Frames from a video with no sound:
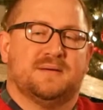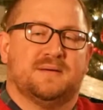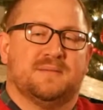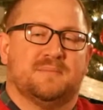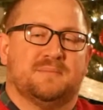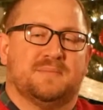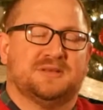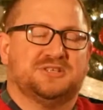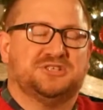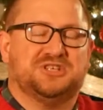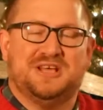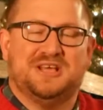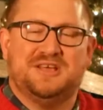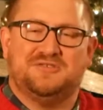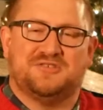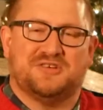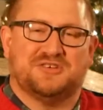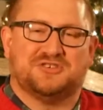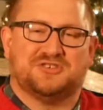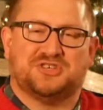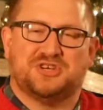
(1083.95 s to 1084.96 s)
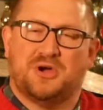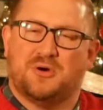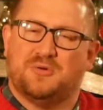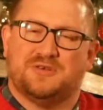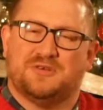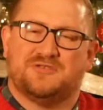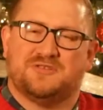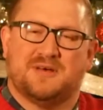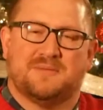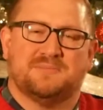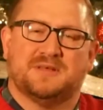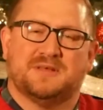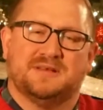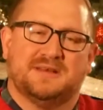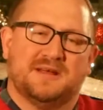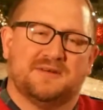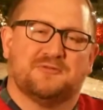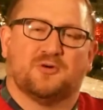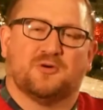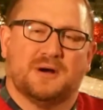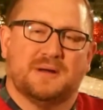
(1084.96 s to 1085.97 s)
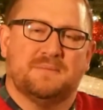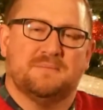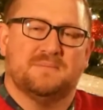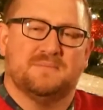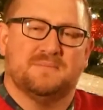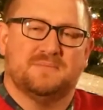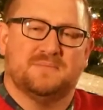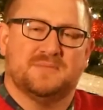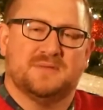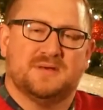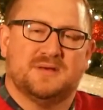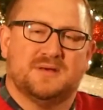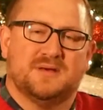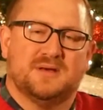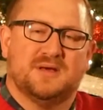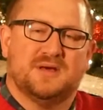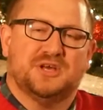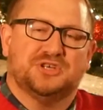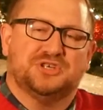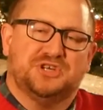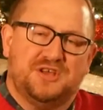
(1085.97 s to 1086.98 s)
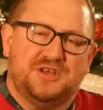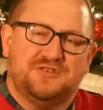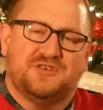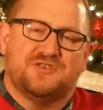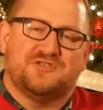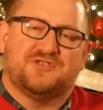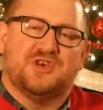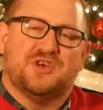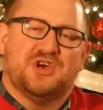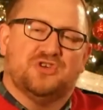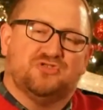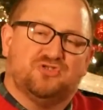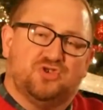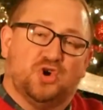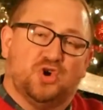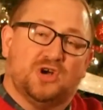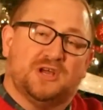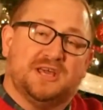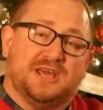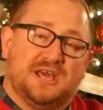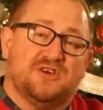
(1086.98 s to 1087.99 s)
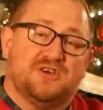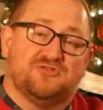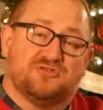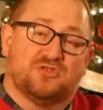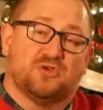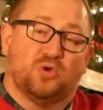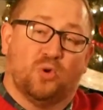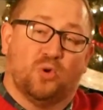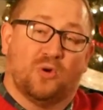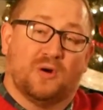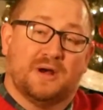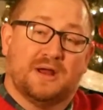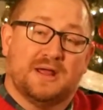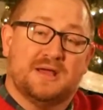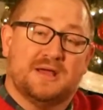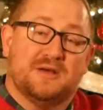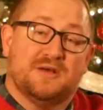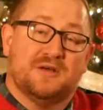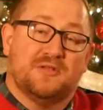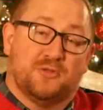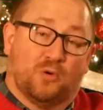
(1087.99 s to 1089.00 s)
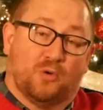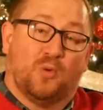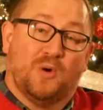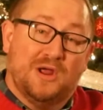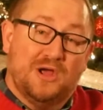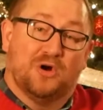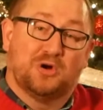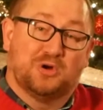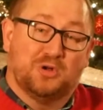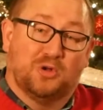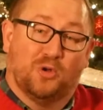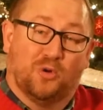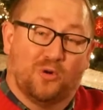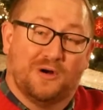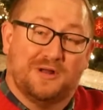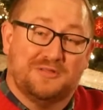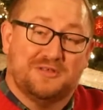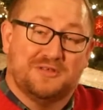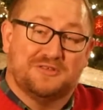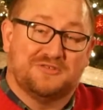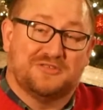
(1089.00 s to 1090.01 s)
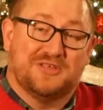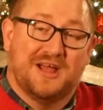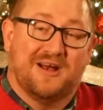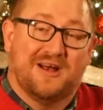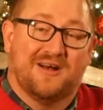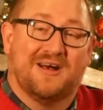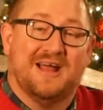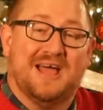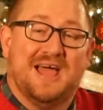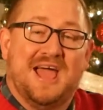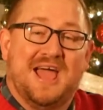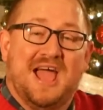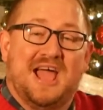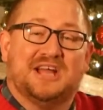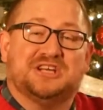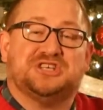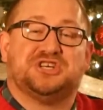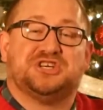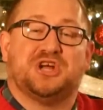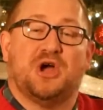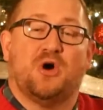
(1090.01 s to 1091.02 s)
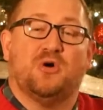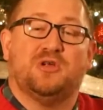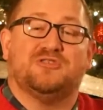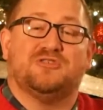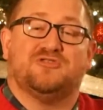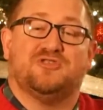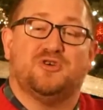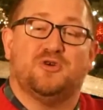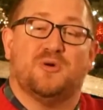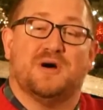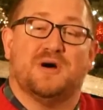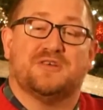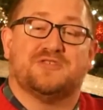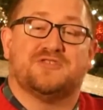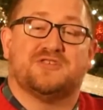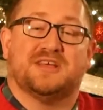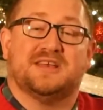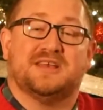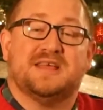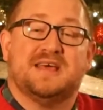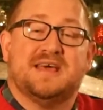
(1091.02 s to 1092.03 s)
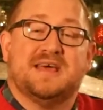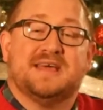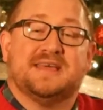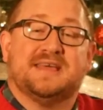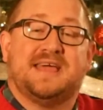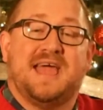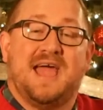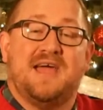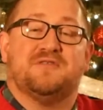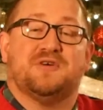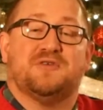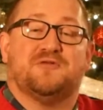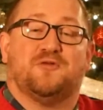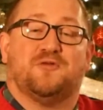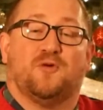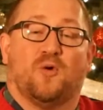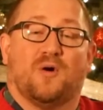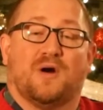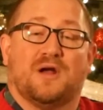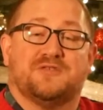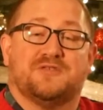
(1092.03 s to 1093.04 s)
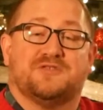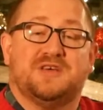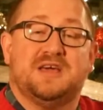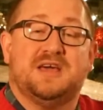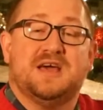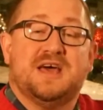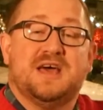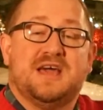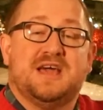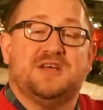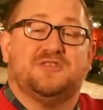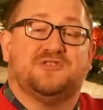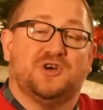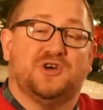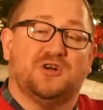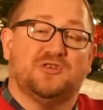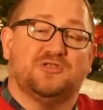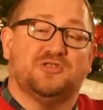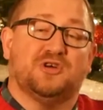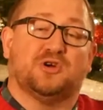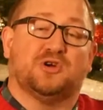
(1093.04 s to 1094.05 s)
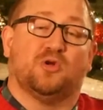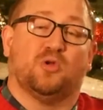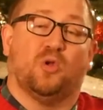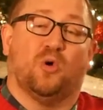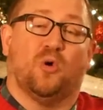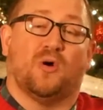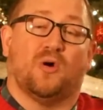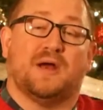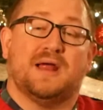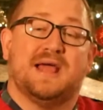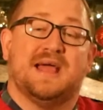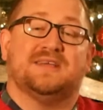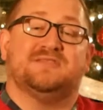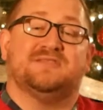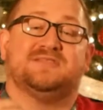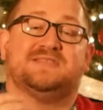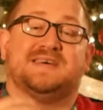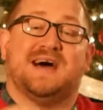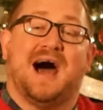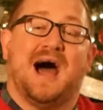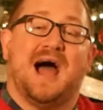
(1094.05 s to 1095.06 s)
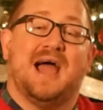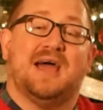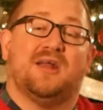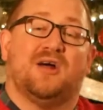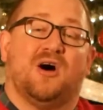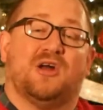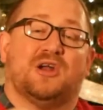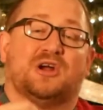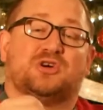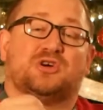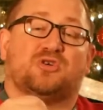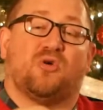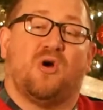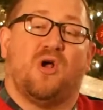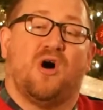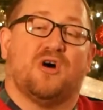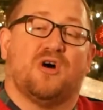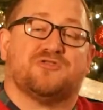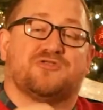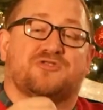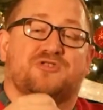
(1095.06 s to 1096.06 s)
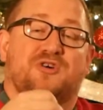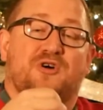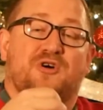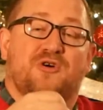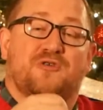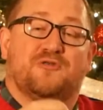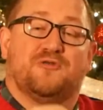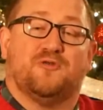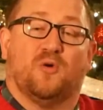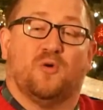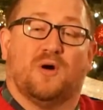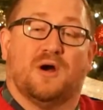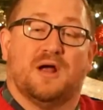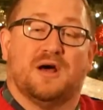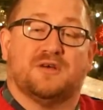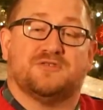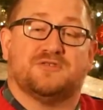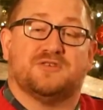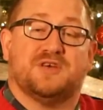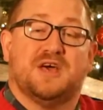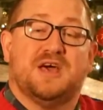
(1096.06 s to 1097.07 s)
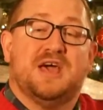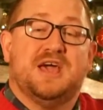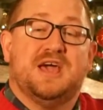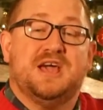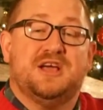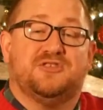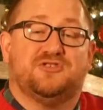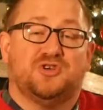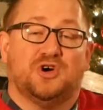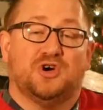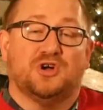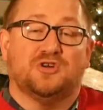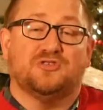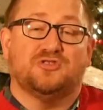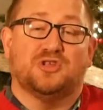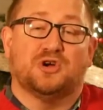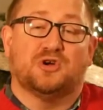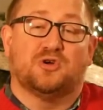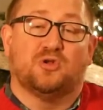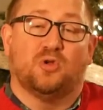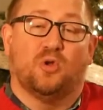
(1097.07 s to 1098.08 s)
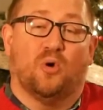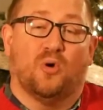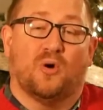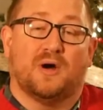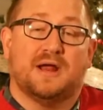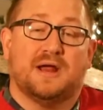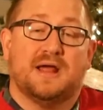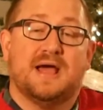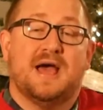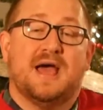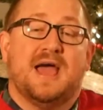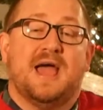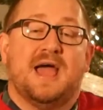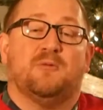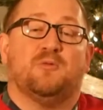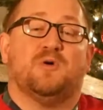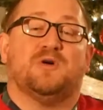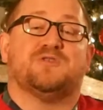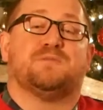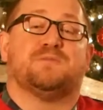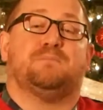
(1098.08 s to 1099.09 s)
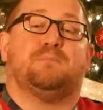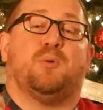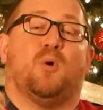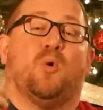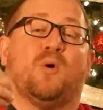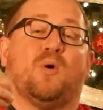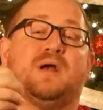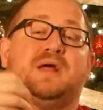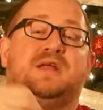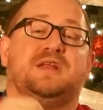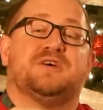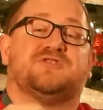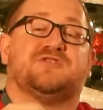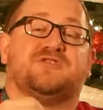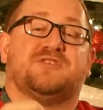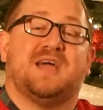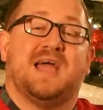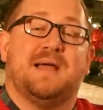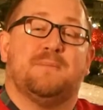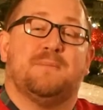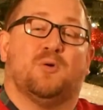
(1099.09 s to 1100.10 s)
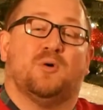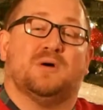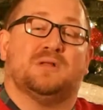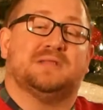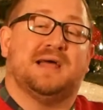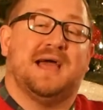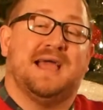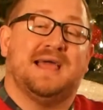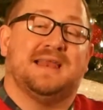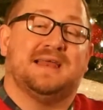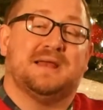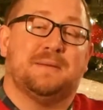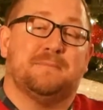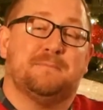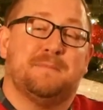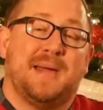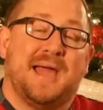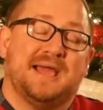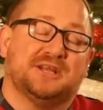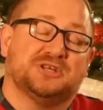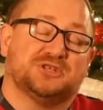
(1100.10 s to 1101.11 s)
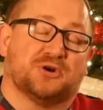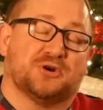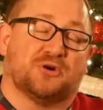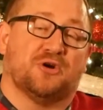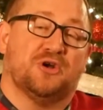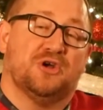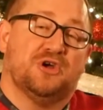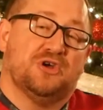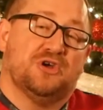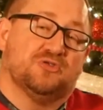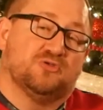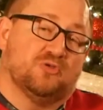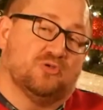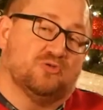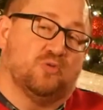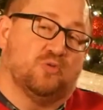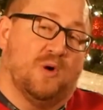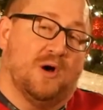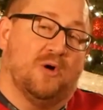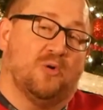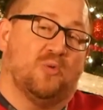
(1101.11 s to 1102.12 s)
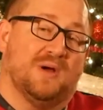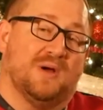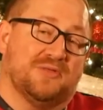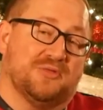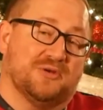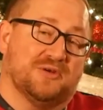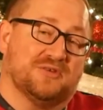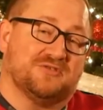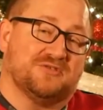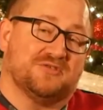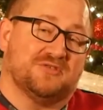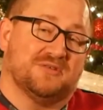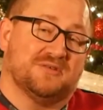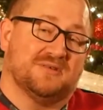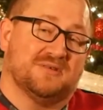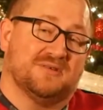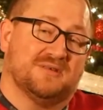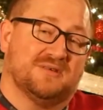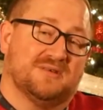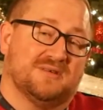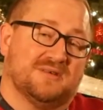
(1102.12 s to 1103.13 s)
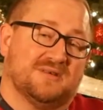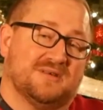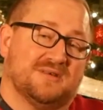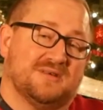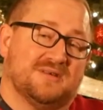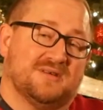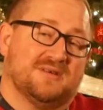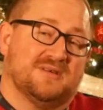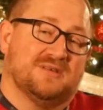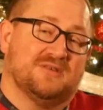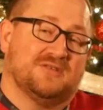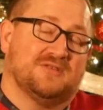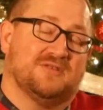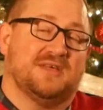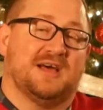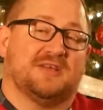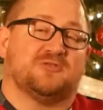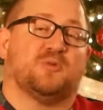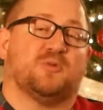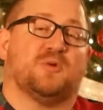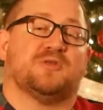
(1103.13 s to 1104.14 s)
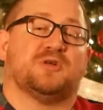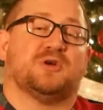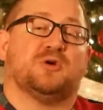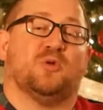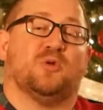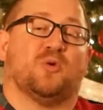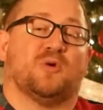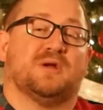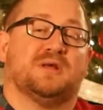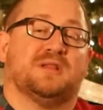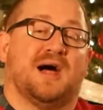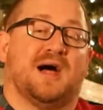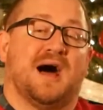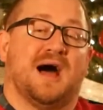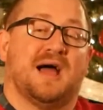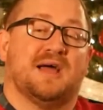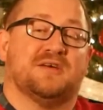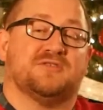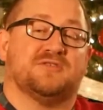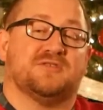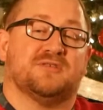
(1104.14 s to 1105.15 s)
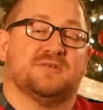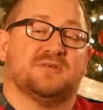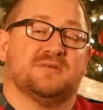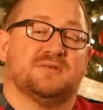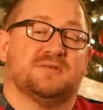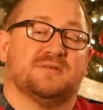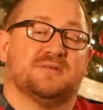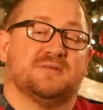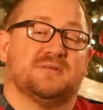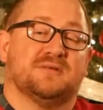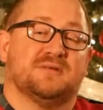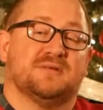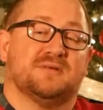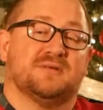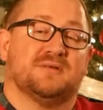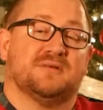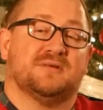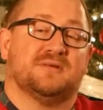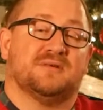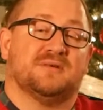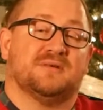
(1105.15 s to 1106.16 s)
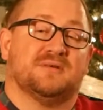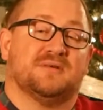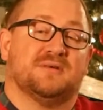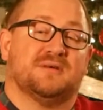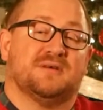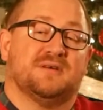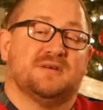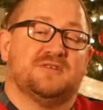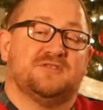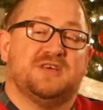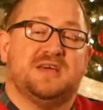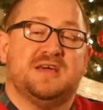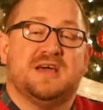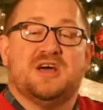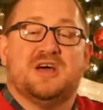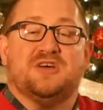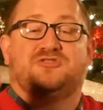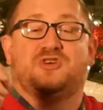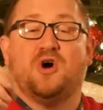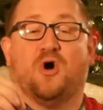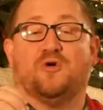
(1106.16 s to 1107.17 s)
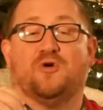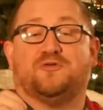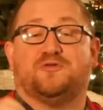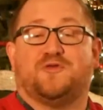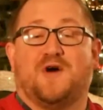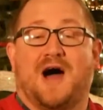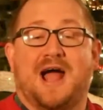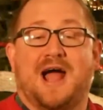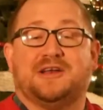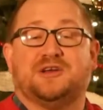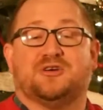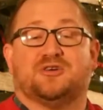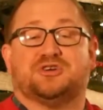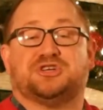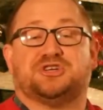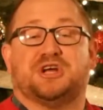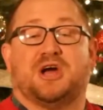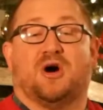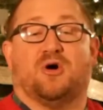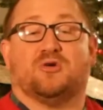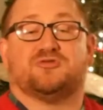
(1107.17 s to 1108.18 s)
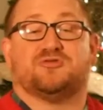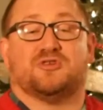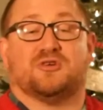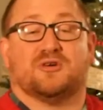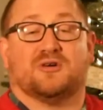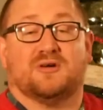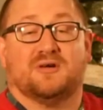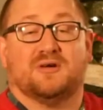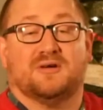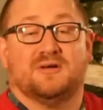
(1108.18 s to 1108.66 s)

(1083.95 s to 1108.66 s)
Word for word: But Jesus showed us something different. Jesus took his glory, the real glory that's there, and showed it to us and gave it for us. He, he took the glory and died on a cross for us. He took the glory and was born in a stable and laid in a manger to dwell with us. See, that's where the glory lies. See, don't find your shelter